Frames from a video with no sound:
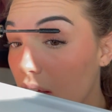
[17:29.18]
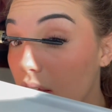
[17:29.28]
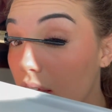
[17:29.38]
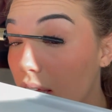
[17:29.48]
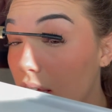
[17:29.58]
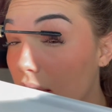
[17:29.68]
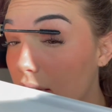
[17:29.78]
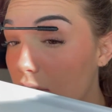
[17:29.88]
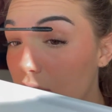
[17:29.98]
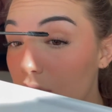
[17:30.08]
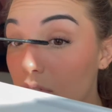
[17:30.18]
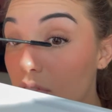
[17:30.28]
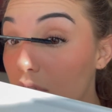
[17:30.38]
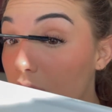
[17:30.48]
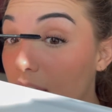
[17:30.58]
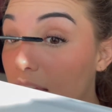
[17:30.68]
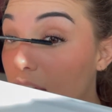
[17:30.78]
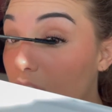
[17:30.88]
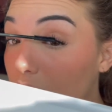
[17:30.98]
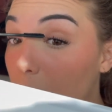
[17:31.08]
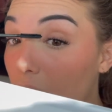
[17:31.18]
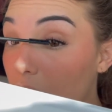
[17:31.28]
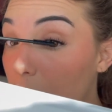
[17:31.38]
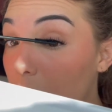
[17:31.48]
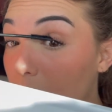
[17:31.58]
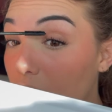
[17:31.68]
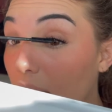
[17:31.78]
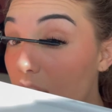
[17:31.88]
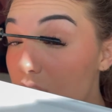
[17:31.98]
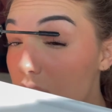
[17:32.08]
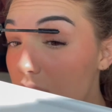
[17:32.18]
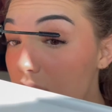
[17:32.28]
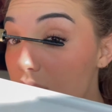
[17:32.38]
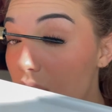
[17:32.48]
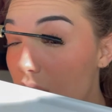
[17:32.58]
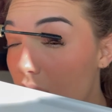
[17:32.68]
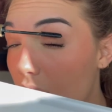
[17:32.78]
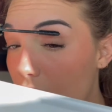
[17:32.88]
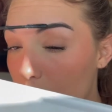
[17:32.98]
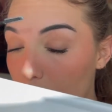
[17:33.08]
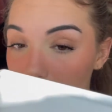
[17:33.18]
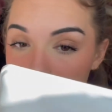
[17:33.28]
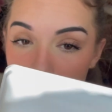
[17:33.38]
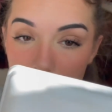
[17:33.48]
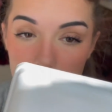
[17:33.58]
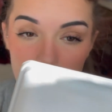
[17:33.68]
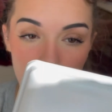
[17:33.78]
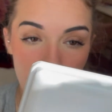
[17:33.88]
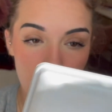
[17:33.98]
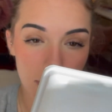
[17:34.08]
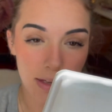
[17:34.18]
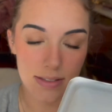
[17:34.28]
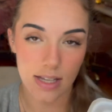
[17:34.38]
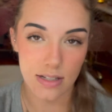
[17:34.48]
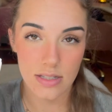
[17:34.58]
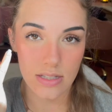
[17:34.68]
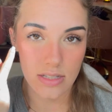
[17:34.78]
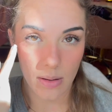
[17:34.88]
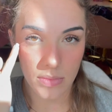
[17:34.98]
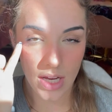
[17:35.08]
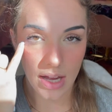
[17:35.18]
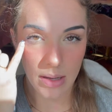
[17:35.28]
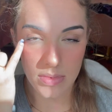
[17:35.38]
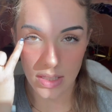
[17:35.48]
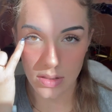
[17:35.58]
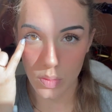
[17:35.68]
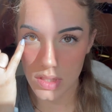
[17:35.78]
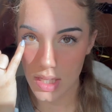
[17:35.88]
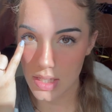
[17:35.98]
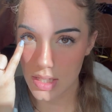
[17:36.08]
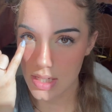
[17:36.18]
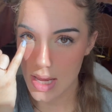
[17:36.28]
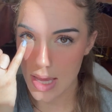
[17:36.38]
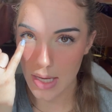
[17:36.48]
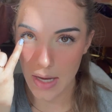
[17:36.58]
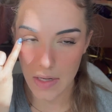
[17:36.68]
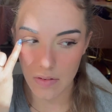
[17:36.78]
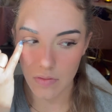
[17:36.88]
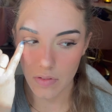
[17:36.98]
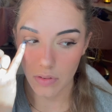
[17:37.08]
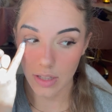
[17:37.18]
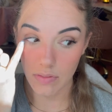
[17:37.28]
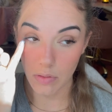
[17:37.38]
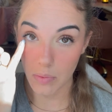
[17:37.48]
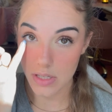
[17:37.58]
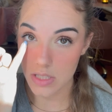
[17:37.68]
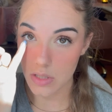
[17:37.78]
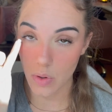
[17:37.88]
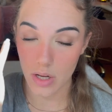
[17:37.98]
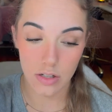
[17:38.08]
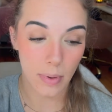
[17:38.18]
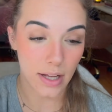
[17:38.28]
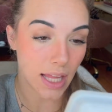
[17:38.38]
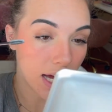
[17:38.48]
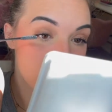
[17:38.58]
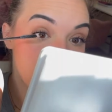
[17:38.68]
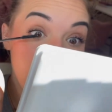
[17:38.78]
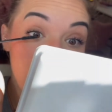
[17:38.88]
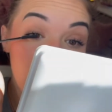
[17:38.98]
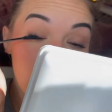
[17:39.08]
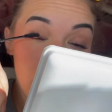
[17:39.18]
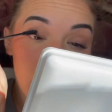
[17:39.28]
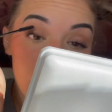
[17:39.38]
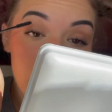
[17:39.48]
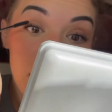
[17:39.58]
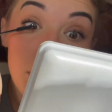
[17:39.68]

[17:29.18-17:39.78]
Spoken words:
it kind of flaking on the bottom of my lashes. I will say it does sometimes, like towards the end of the day, kind of leave a residue under my lash line, but I don't